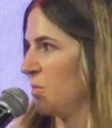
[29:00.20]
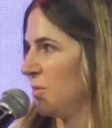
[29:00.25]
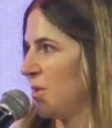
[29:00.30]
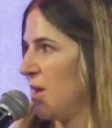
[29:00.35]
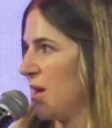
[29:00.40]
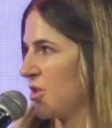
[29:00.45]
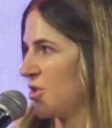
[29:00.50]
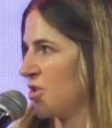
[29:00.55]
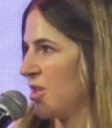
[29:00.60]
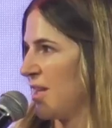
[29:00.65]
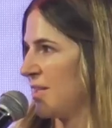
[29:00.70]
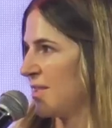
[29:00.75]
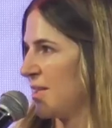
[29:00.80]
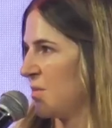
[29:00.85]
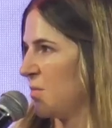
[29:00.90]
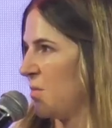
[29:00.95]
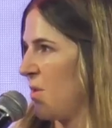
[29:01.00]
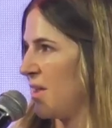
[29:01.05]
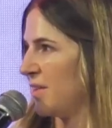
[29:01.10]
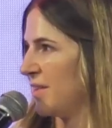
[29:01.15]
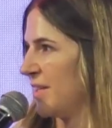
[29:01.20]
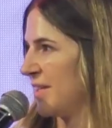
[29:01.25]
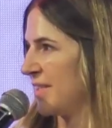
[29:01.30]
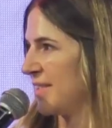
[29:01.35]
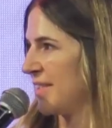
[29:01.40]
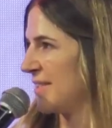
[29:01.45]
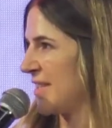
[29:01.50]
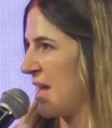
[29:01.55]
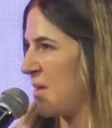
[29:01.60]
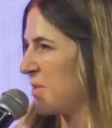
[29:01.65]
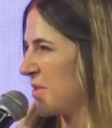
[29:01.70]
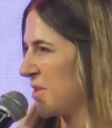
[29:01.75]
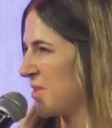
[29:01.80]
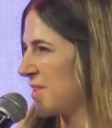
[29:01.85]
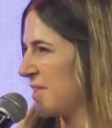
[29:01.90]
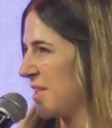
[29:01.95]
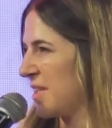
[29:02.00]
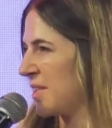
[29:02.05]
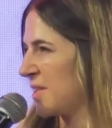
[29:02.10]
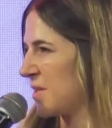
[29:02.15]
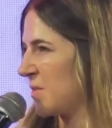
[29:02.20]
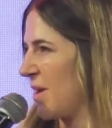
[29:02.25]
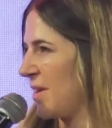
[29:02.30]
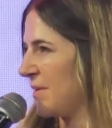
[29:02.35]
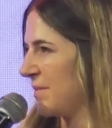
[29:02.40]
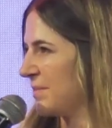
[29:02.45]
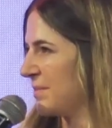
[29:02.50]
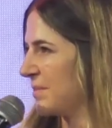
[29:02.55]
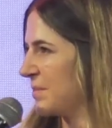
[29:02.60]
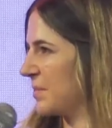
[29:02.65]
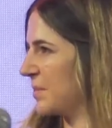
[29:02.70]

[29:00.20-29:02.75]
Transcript: blockchains and wallets. Is that what you're seeing as well?